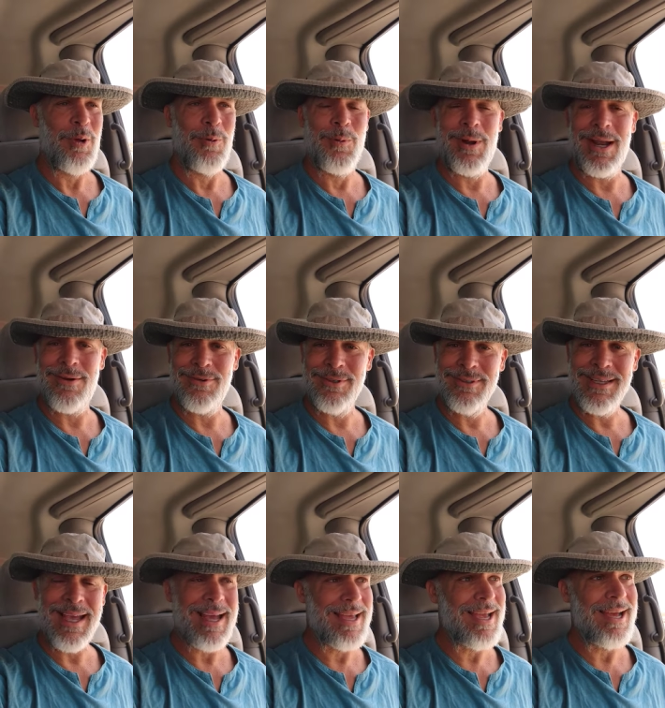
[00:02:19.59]
Or whatever.
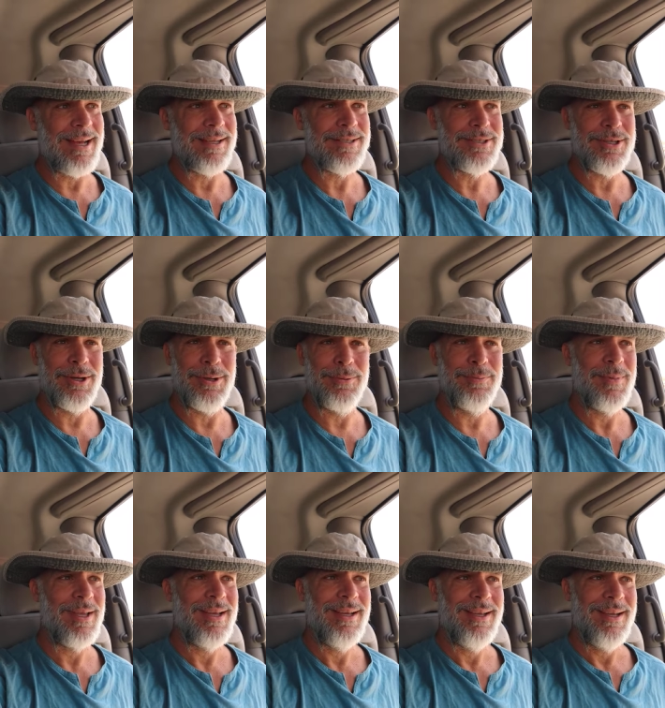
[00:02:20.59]
Yeah. So
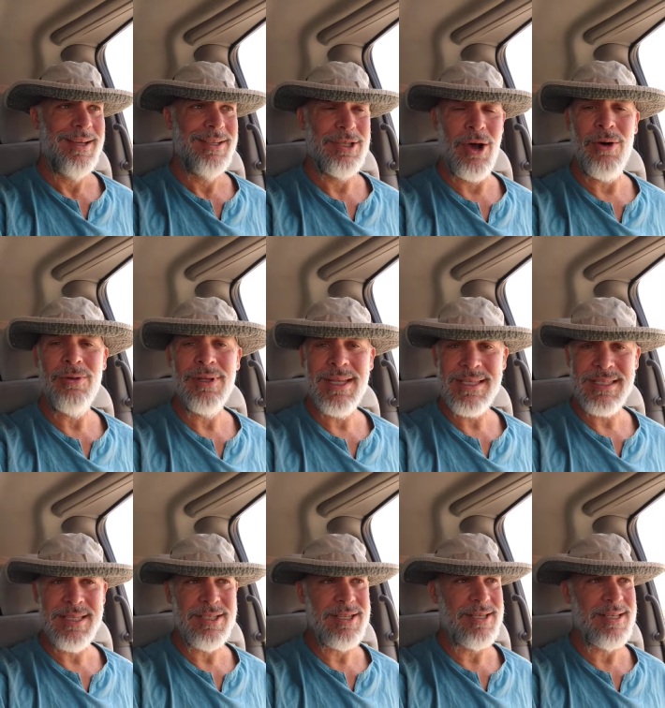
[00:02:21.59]
don't
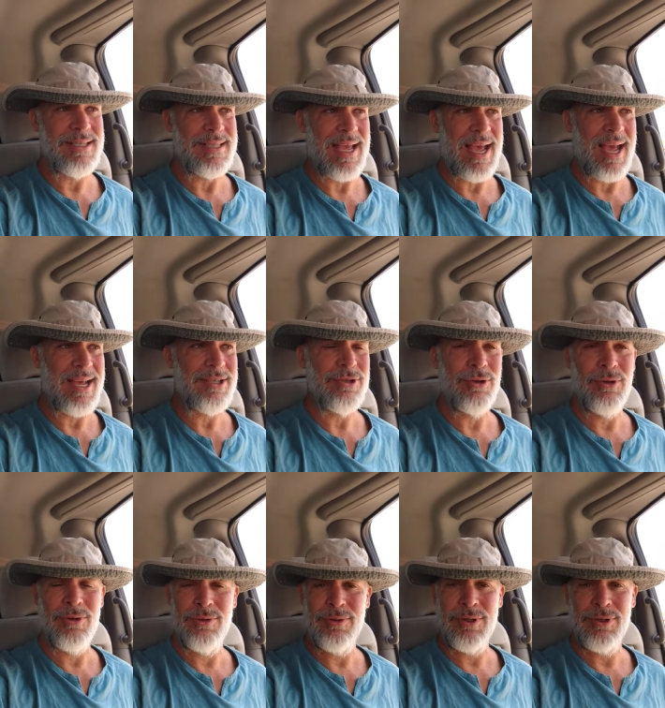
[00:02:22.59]
listen to these
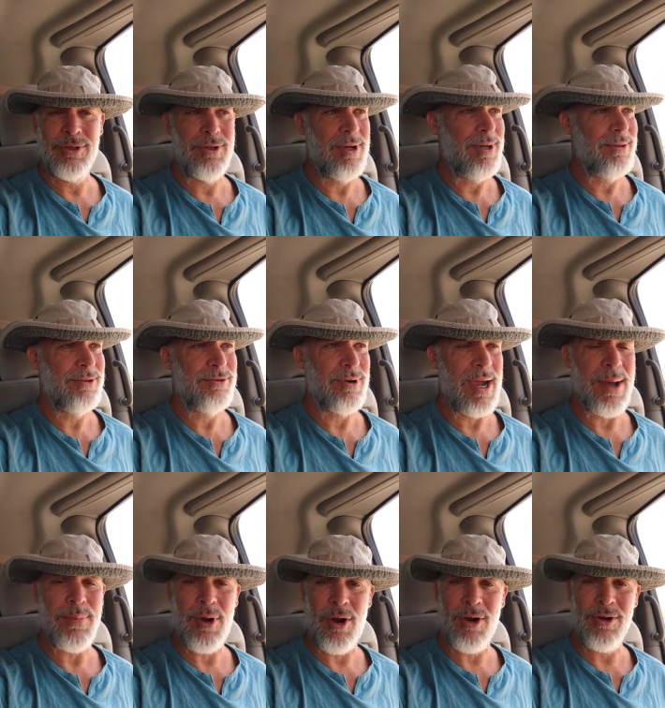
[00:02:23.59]
asshole
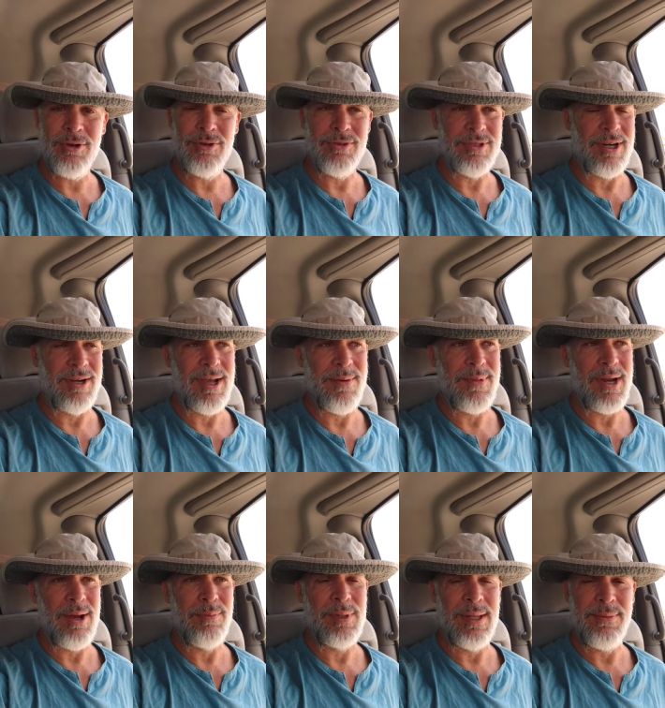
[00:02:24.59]
crap articles that are
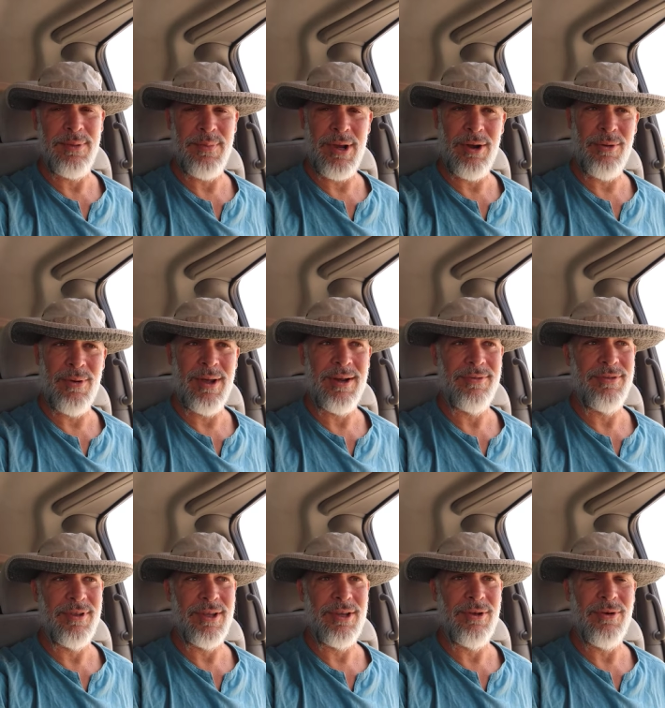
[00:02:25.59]
coming out blaming marijuana
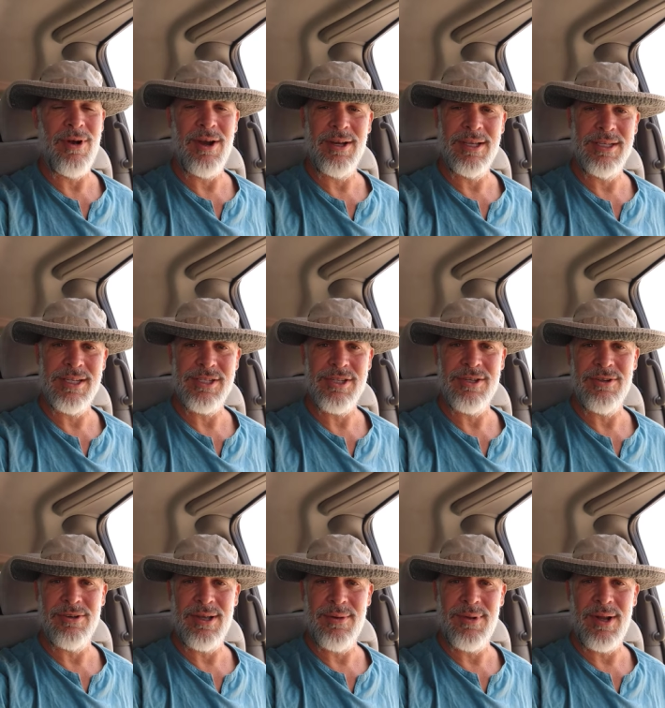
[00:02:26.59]
for the new heart conditions
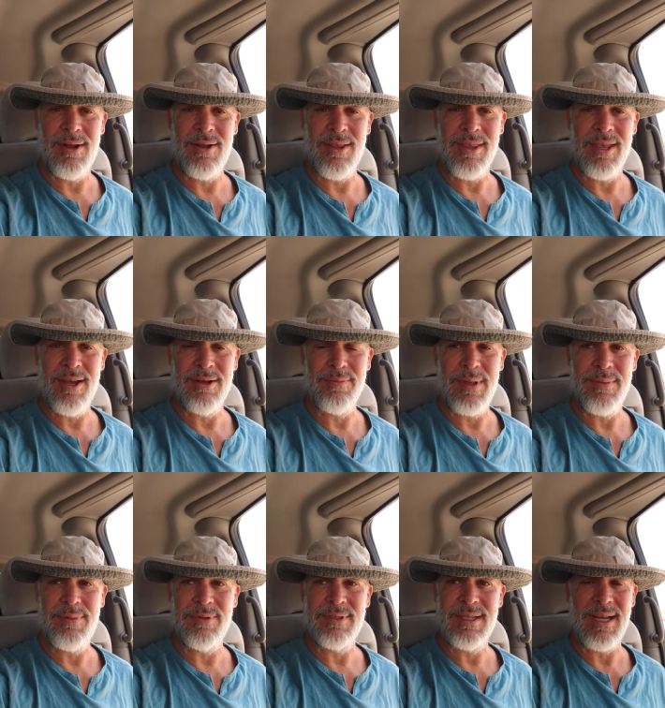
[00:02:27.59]
that are coming on to the young
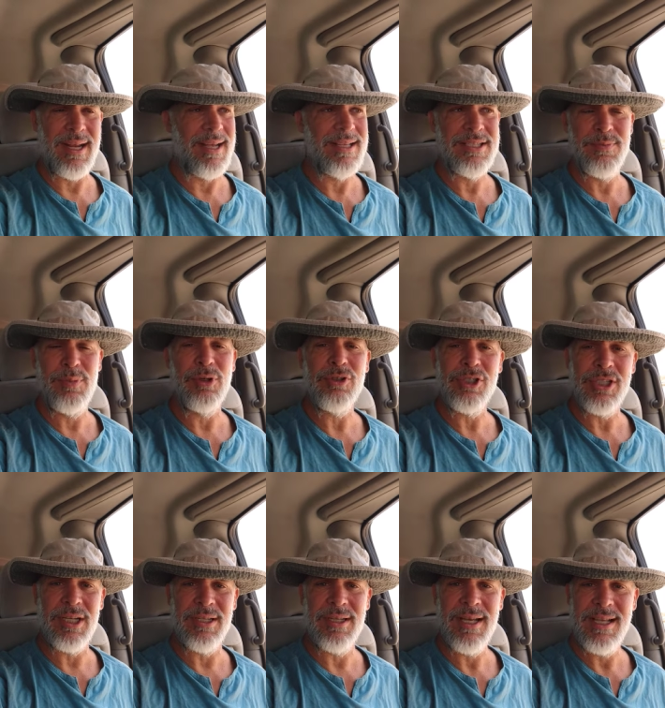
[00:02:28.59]
people today. It's
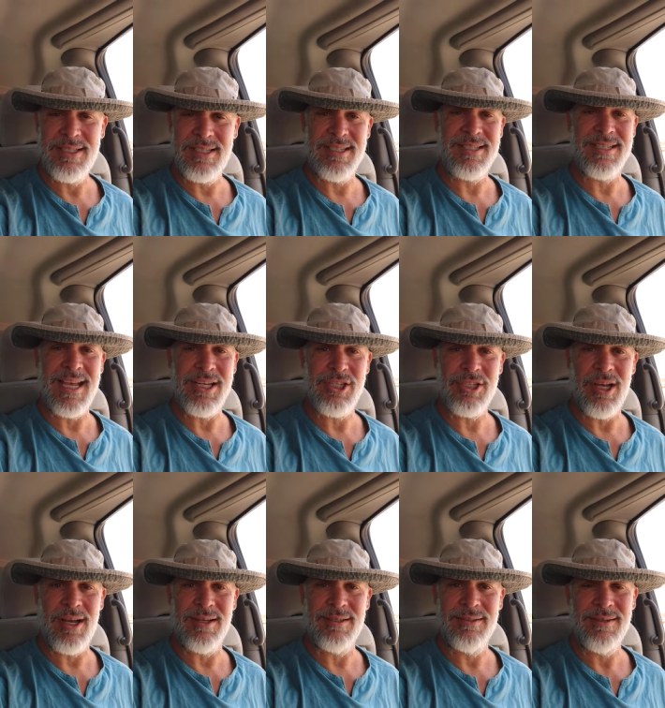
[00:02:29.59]
bullshit. It's a snake
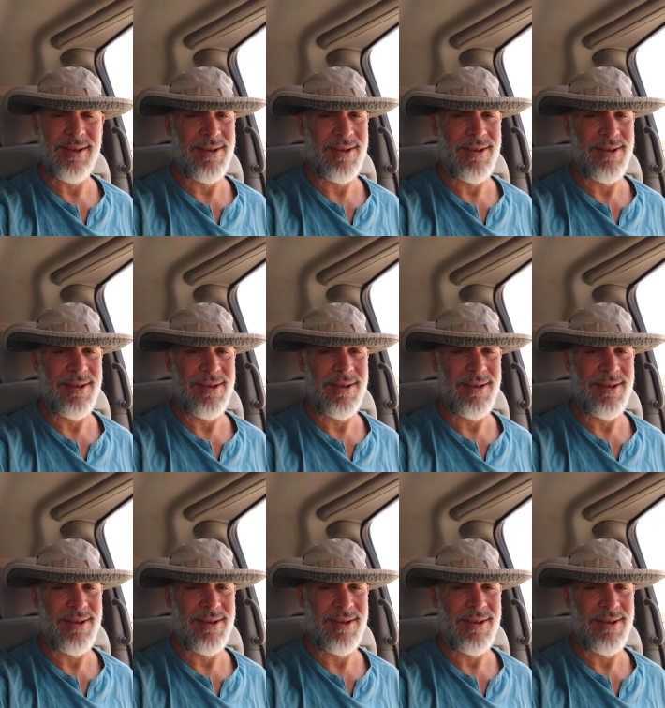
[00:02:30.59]
shot.